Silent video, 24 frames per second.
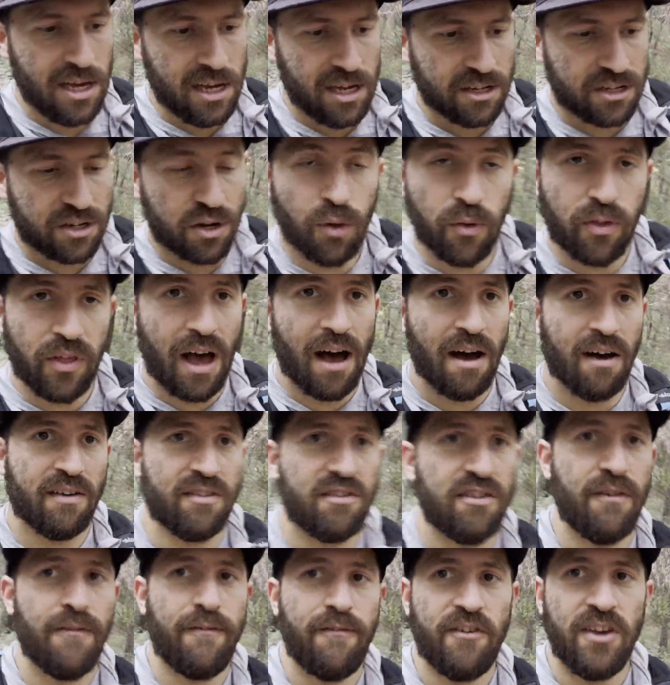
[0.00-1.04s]

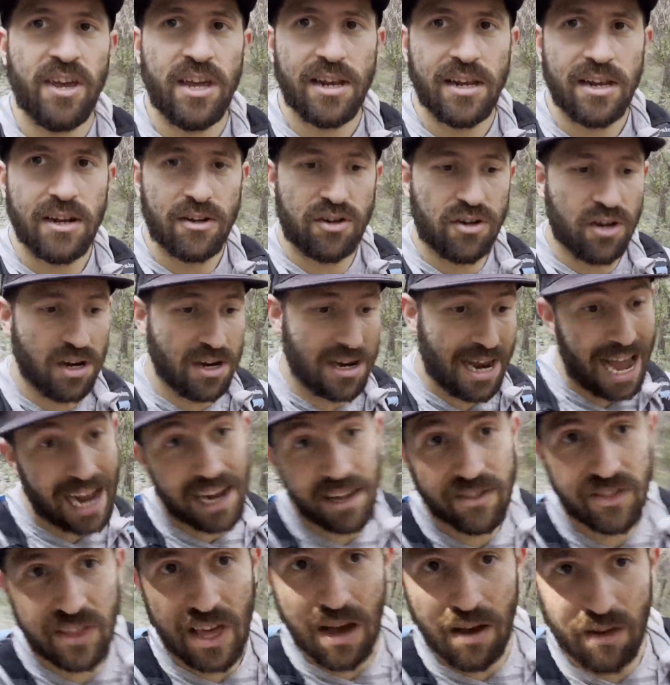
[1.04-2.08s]
2,000 feet to
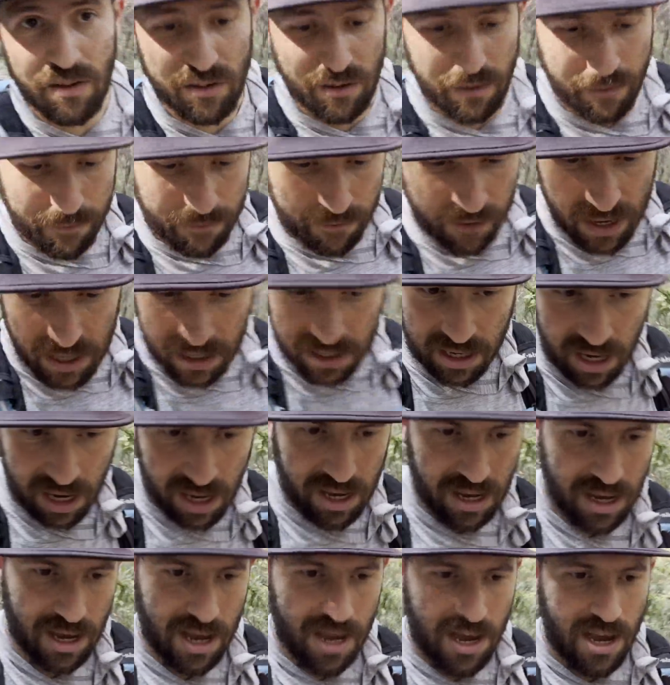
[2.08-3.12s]
9,000 feet.
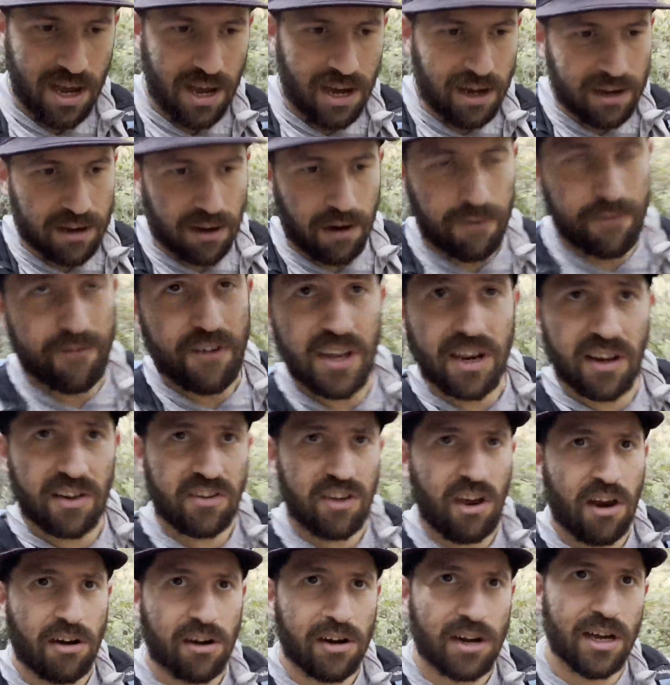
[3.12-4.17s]
Phoenix
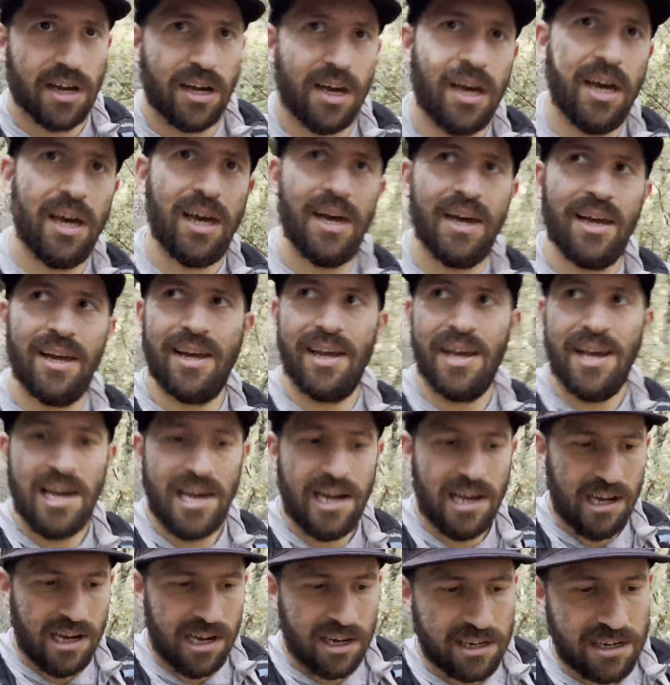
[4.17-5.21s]
area,
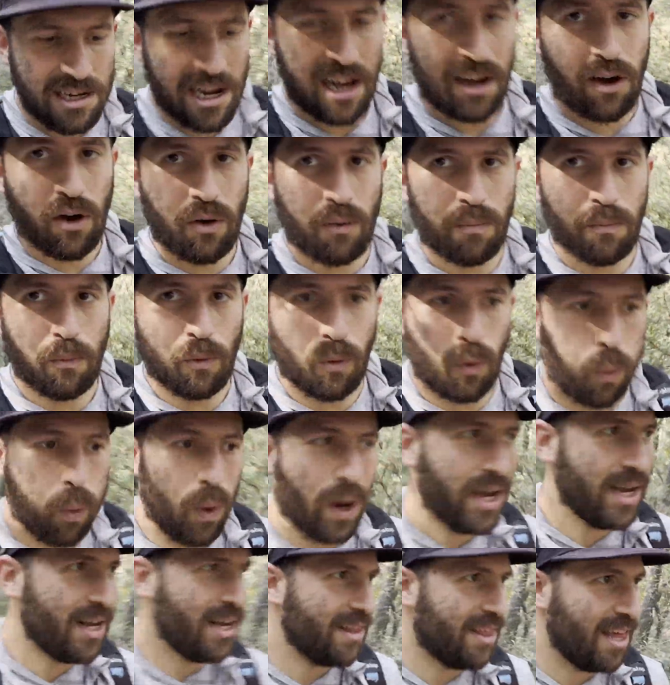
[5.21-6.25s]
not
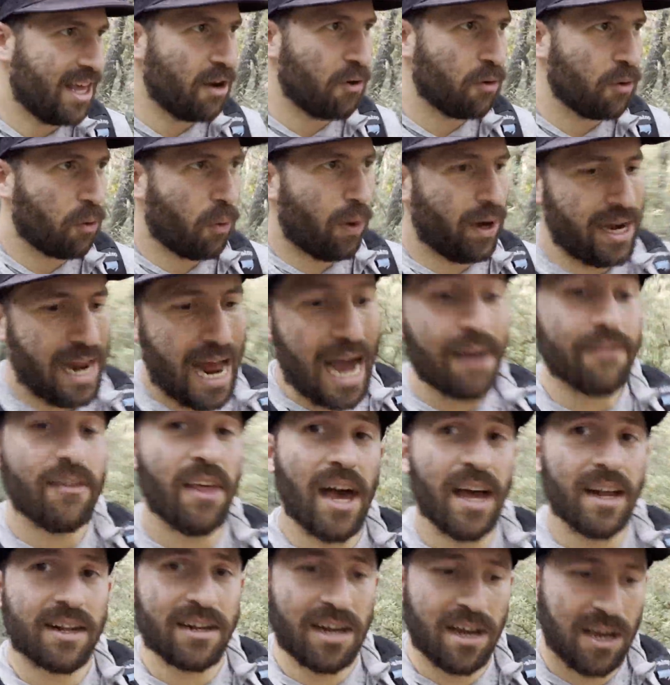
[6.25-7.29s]
quite, they don't quite have
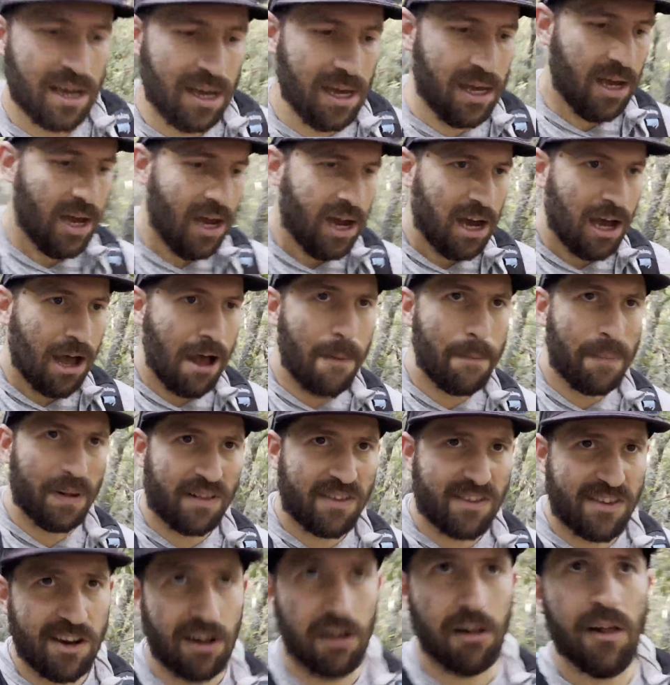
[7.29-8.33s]
that. But
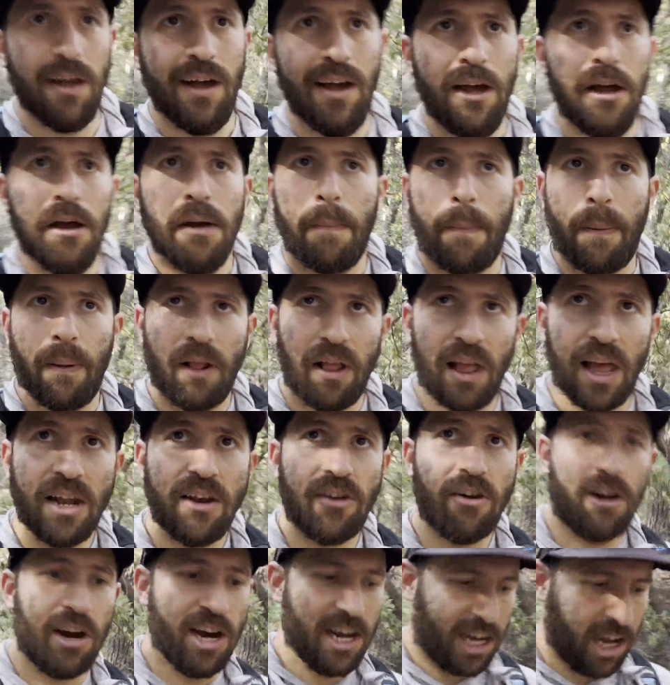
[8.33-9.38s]
still, plan
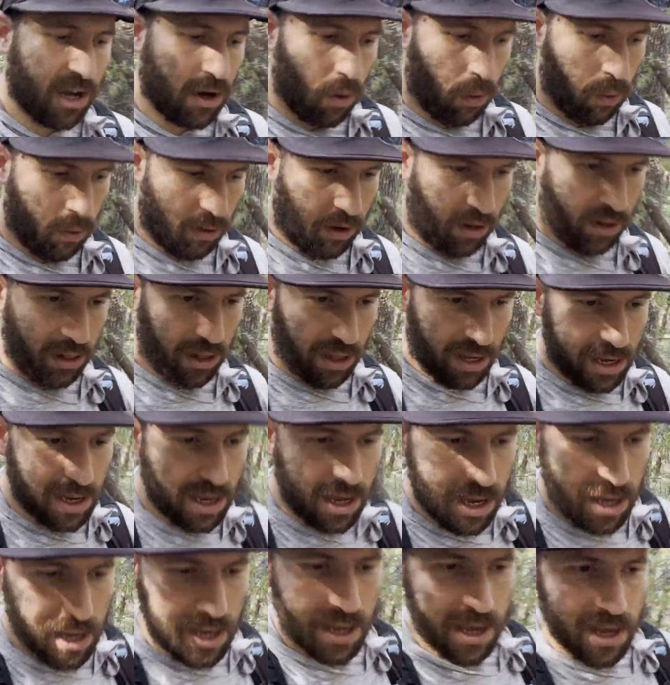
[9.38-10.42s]
your hike accordingly.
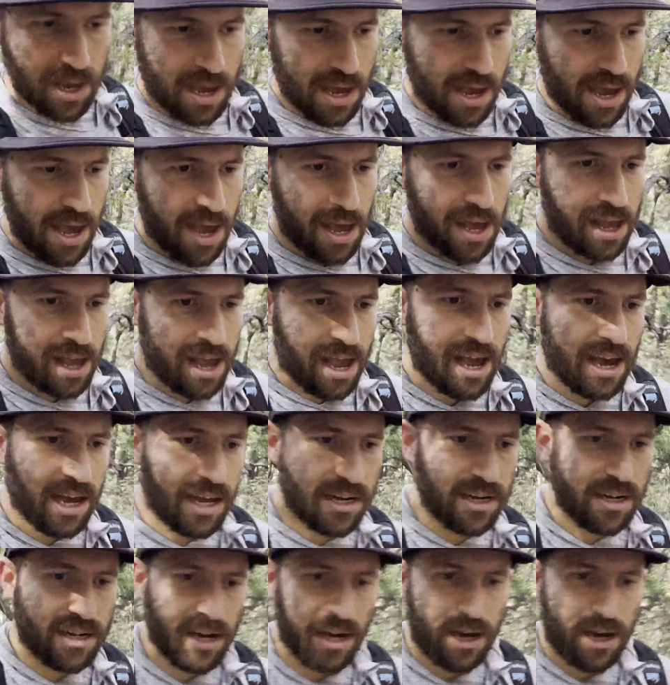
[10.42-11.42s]
And